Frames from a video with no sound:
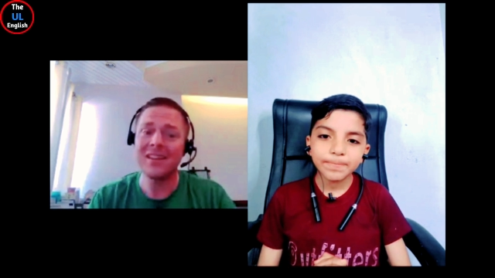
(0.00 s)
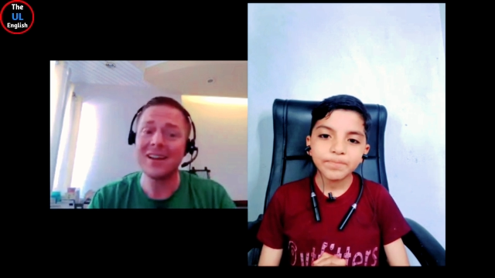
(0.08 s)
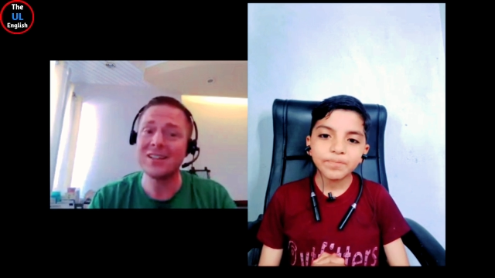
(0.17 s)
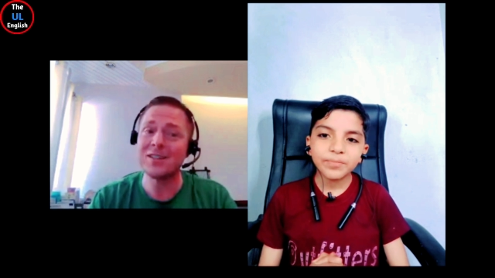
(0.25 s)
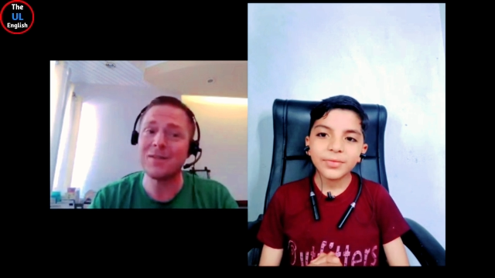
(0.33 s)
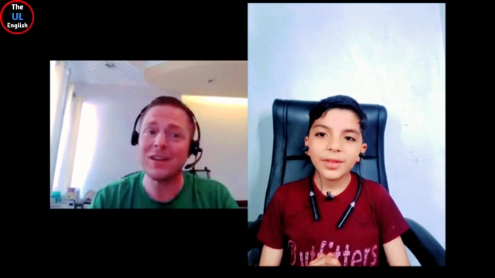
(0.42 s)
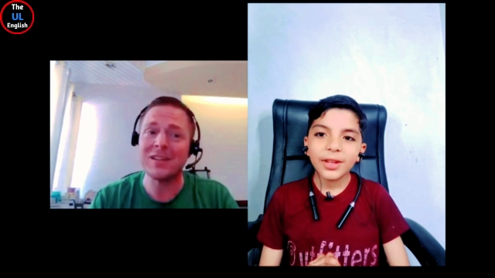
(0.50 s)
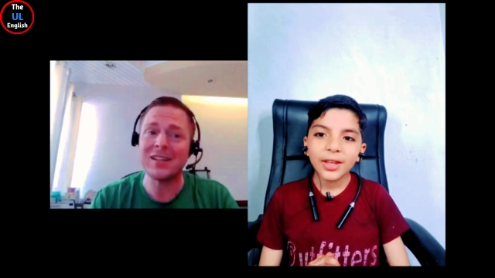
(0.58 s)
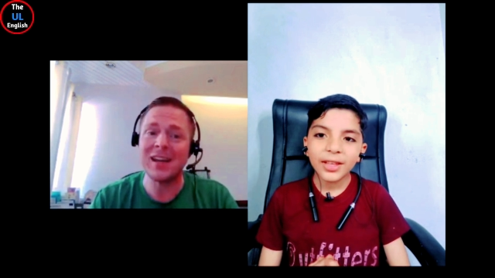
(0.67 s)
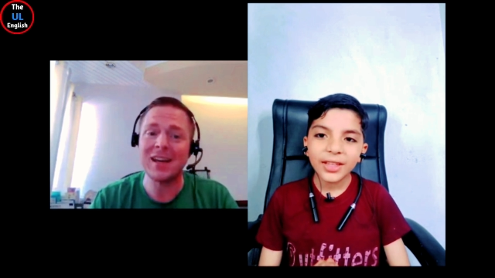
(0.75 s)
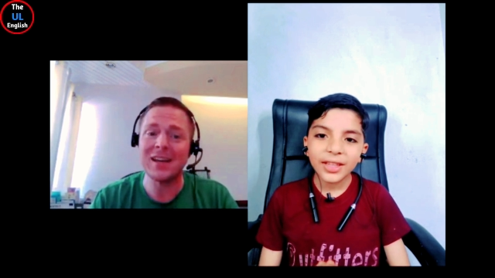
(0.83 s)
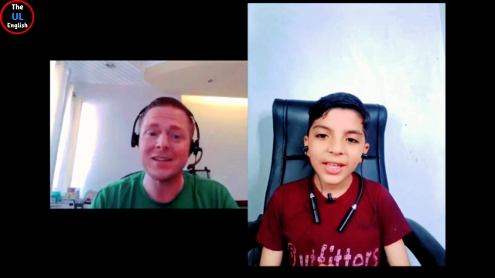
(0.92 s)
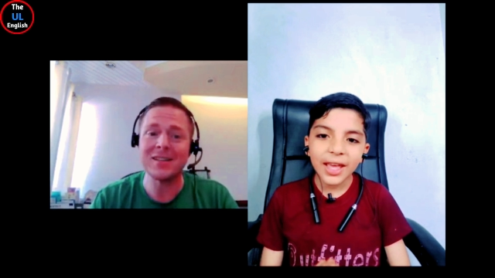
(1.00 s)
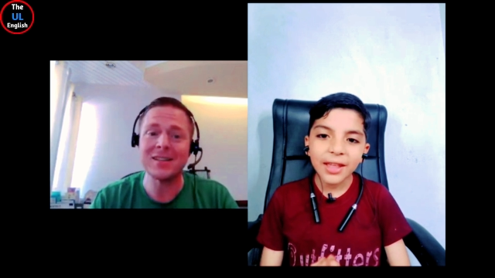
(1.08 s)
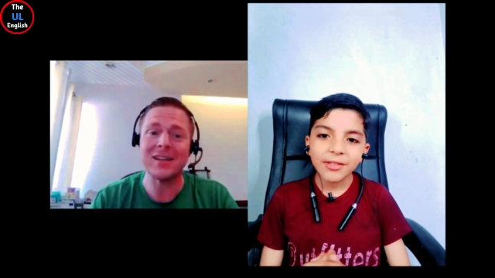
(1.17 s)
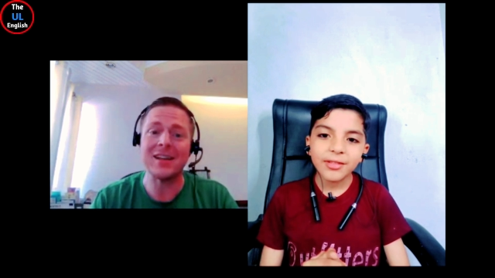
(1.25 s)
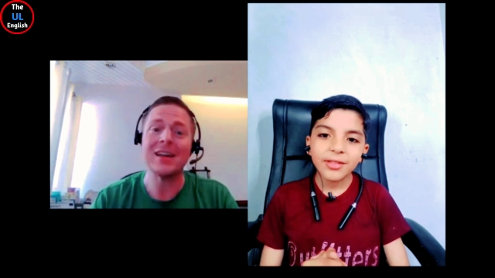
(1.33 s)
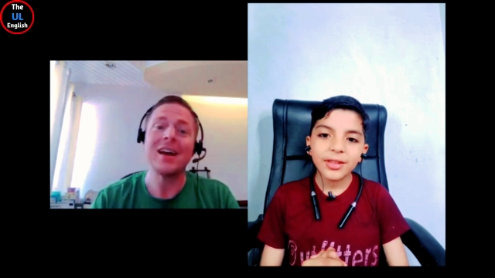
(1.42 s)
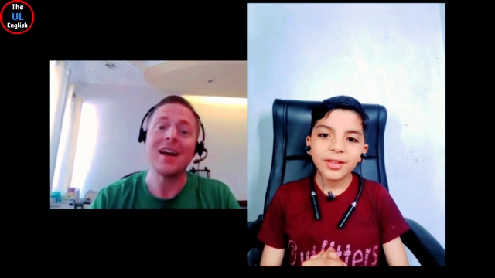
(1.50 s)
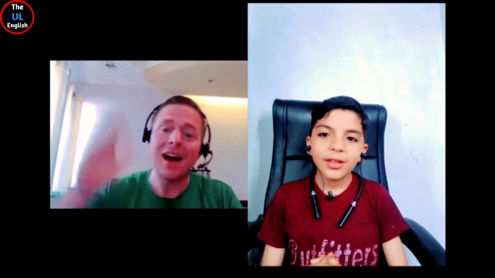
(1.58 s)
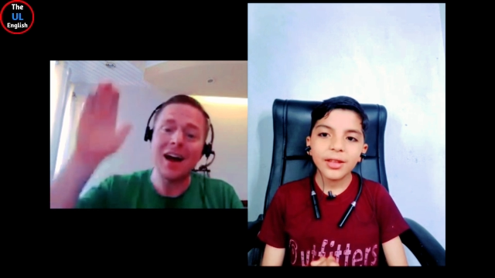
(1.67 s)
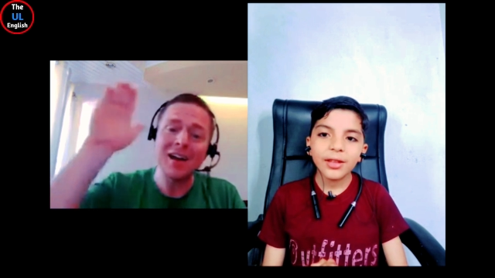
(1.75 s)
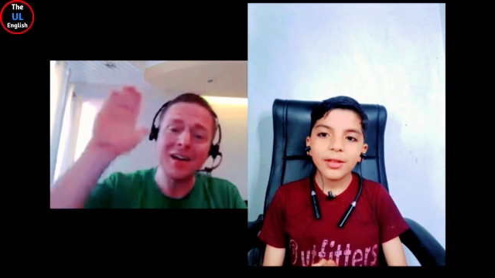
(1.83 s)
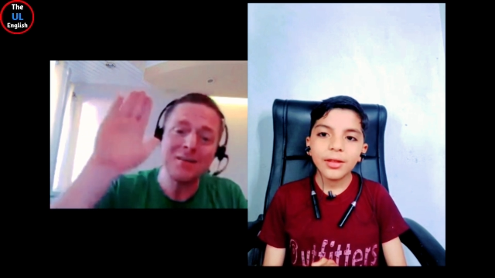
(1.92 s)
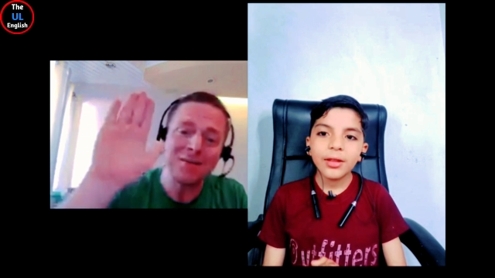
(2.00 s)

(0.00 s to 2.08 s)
Speaker 1: That's fantastic. Yes high